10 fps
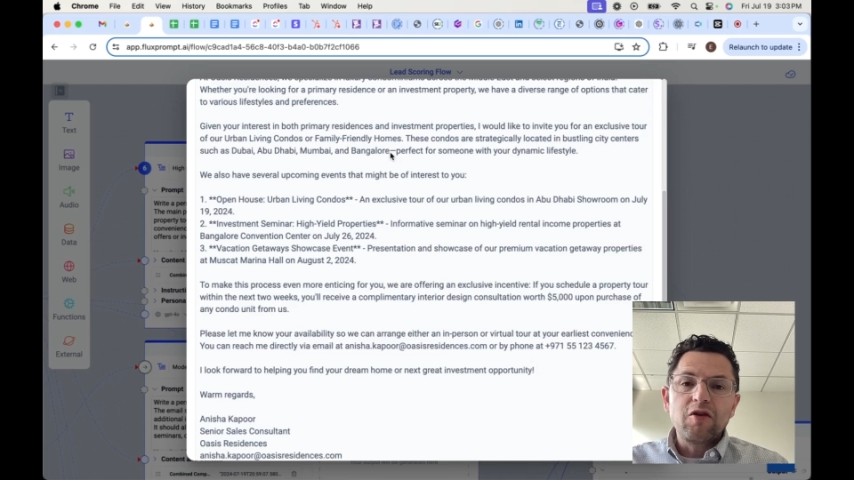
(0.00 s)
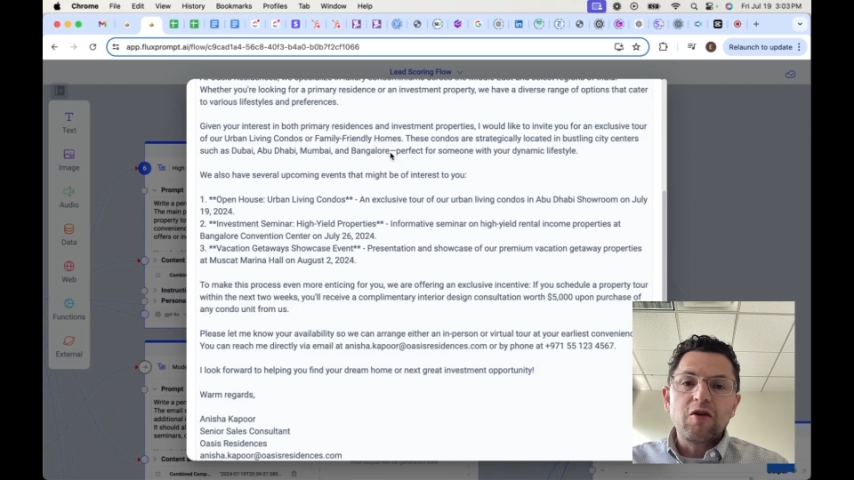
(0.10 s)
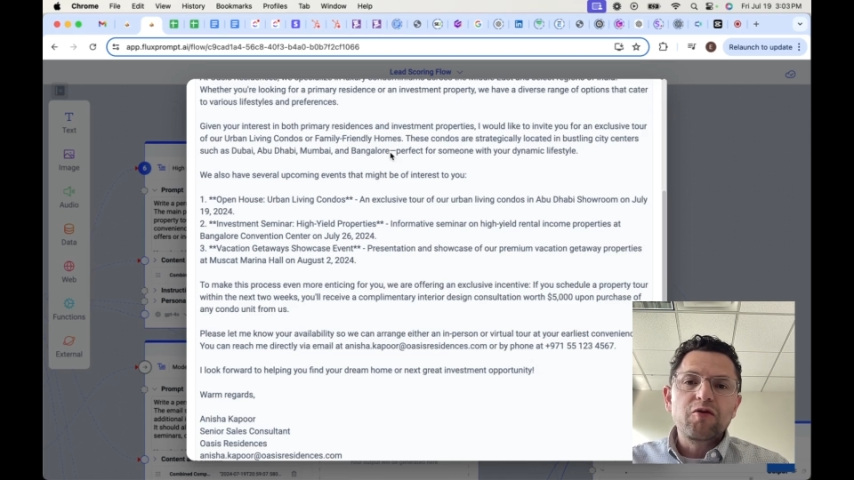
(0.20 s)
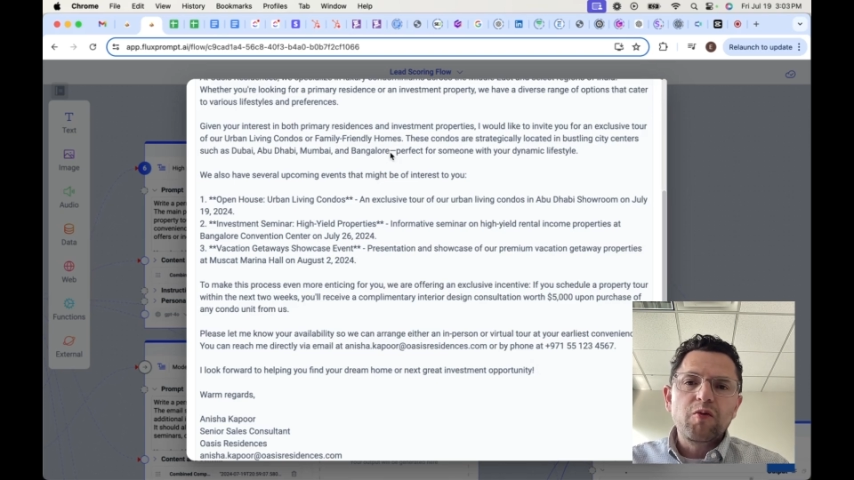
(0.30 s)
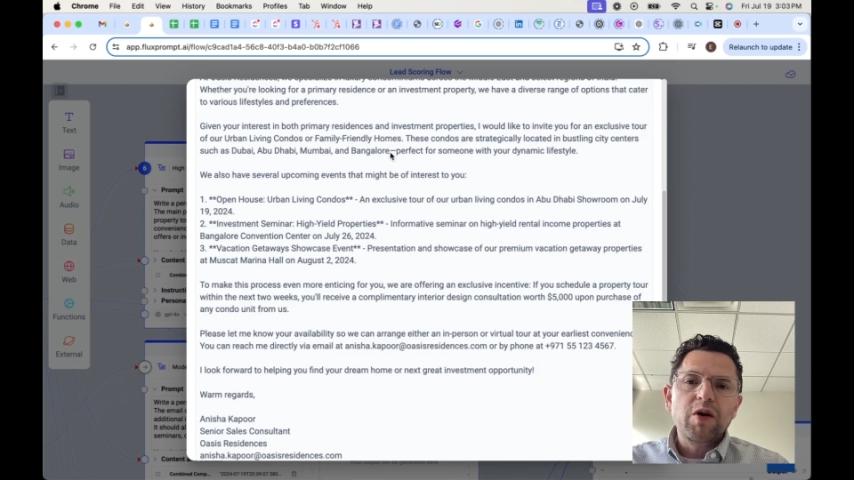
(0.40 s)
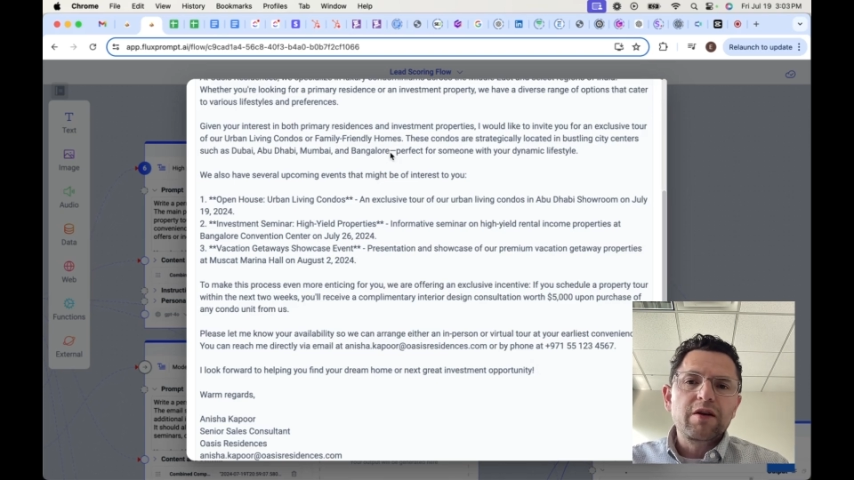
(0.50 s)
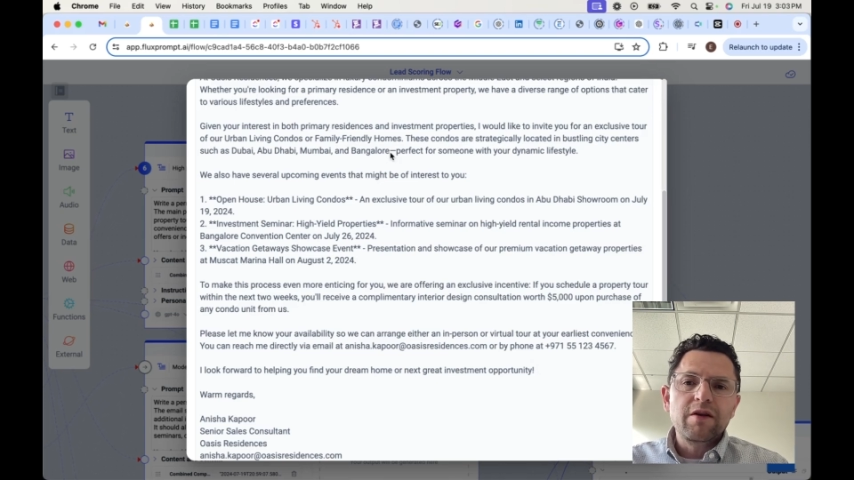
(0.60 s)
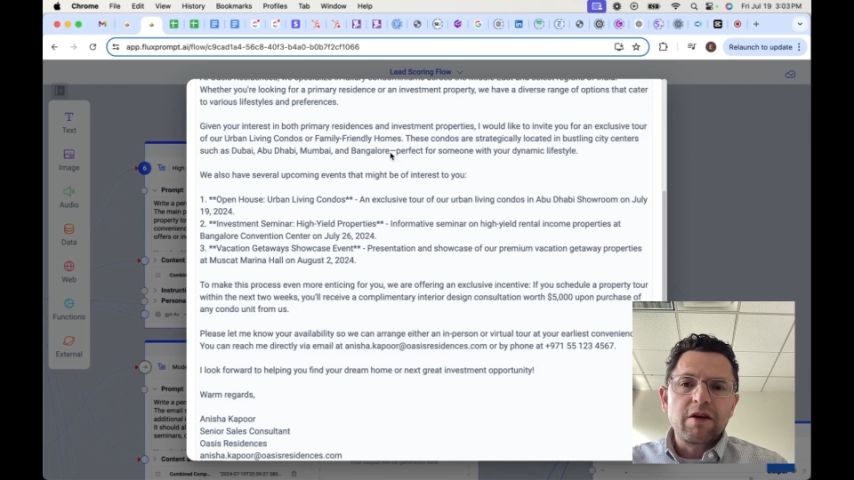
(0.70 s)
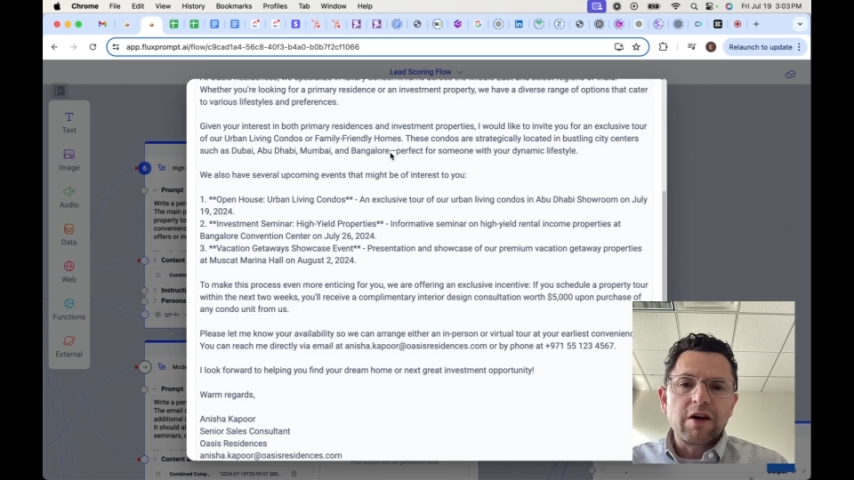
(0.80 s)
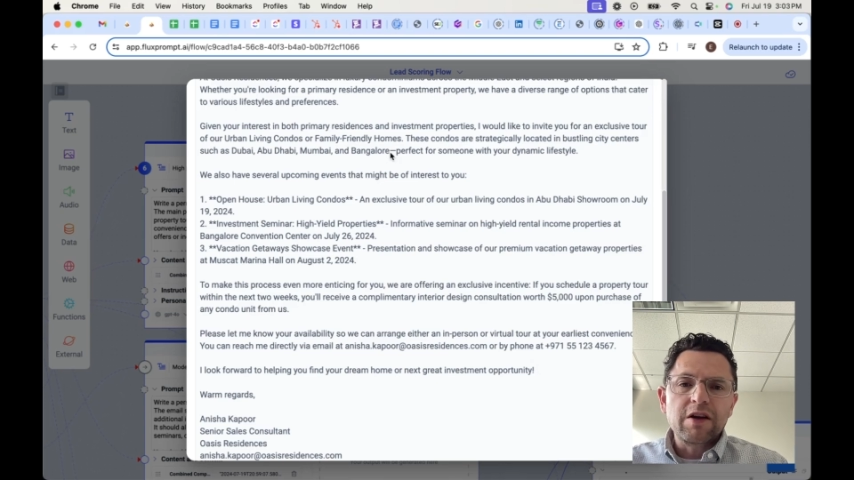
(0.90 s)
knows
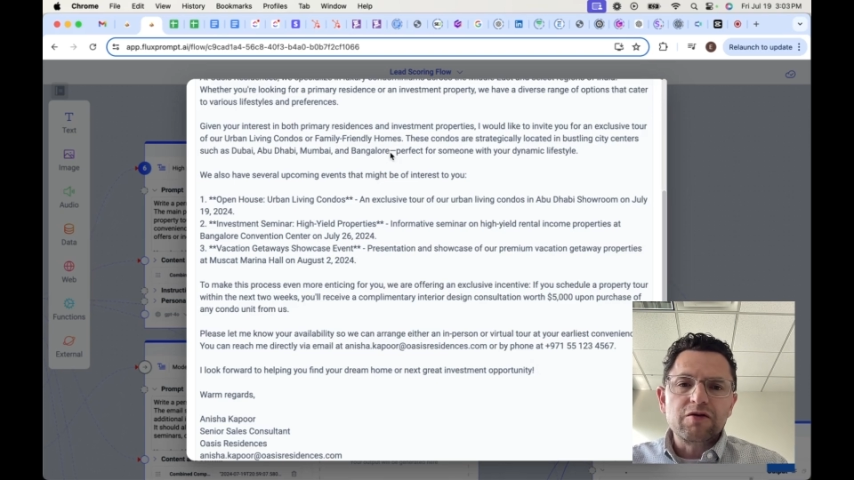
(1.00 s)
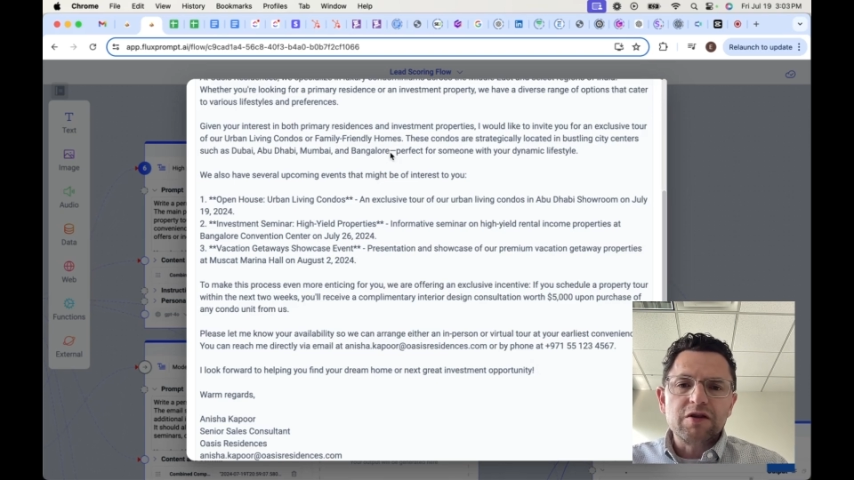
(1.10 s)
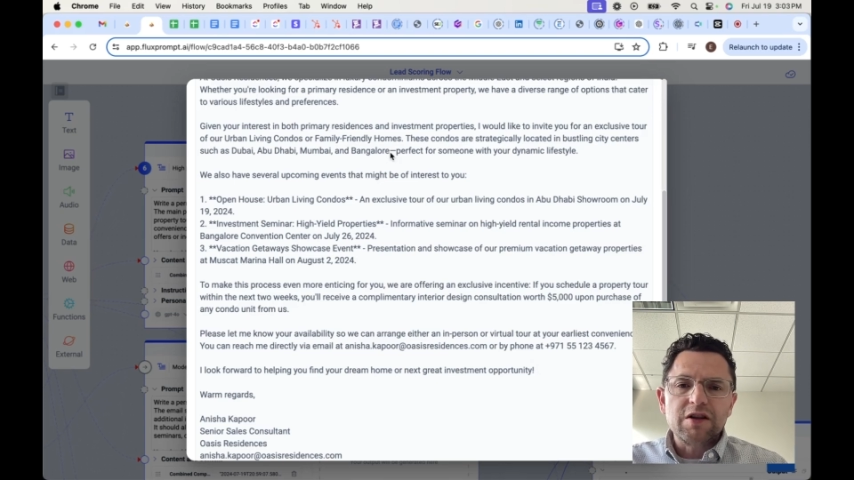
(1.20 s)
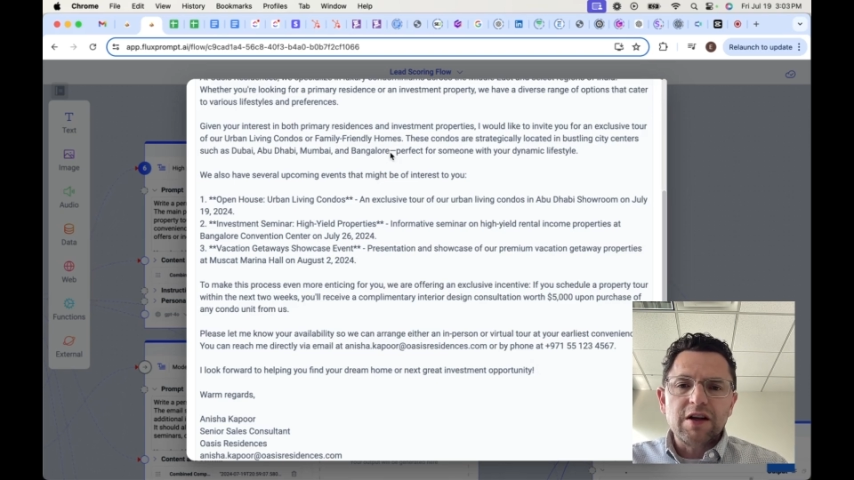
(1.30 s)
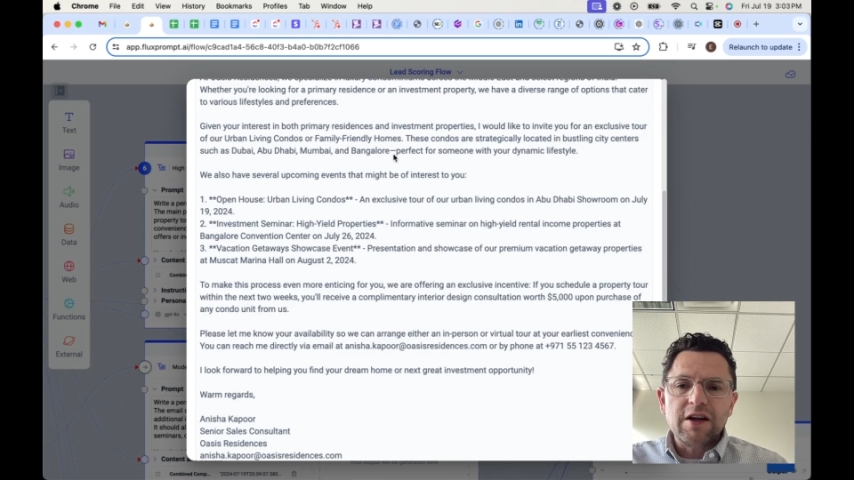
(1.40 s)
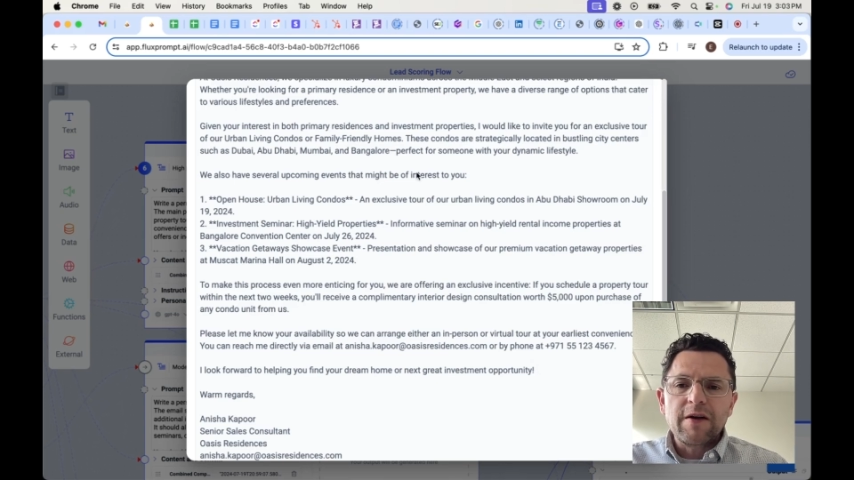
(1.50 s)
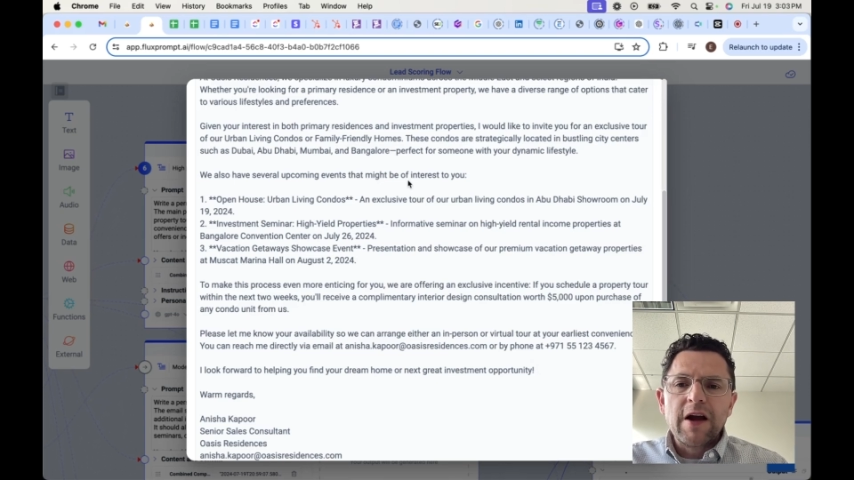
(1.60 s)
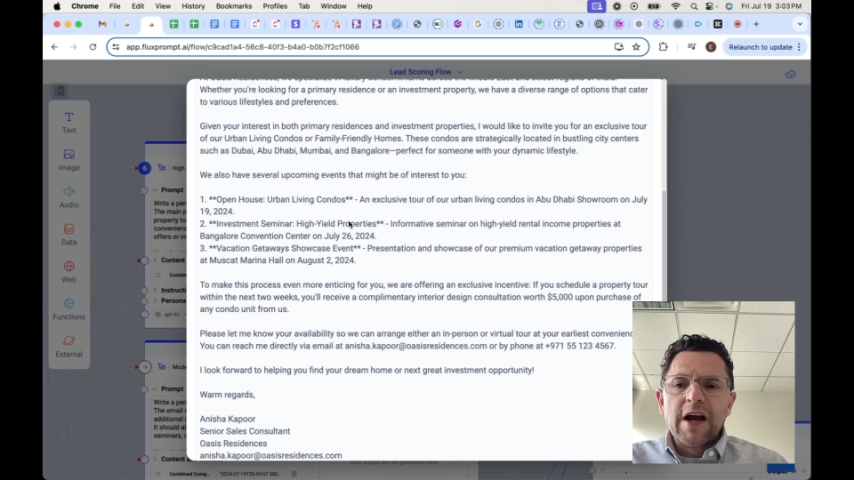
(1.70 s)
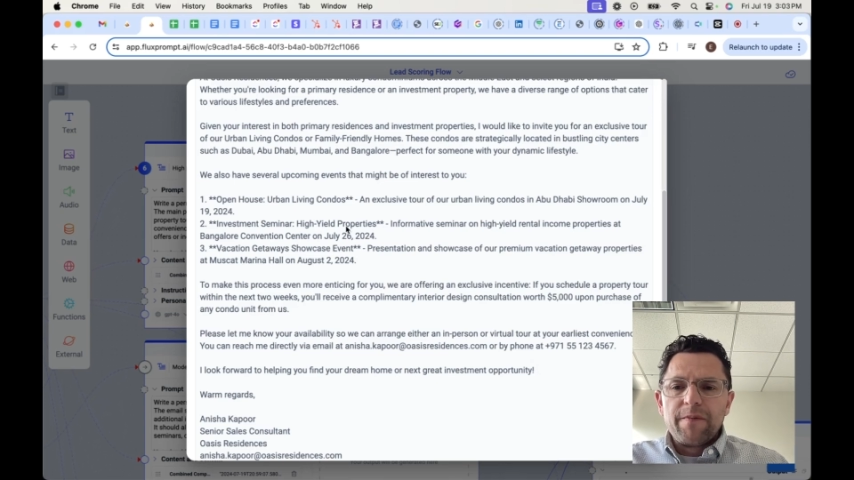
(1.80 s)
what they're interested in,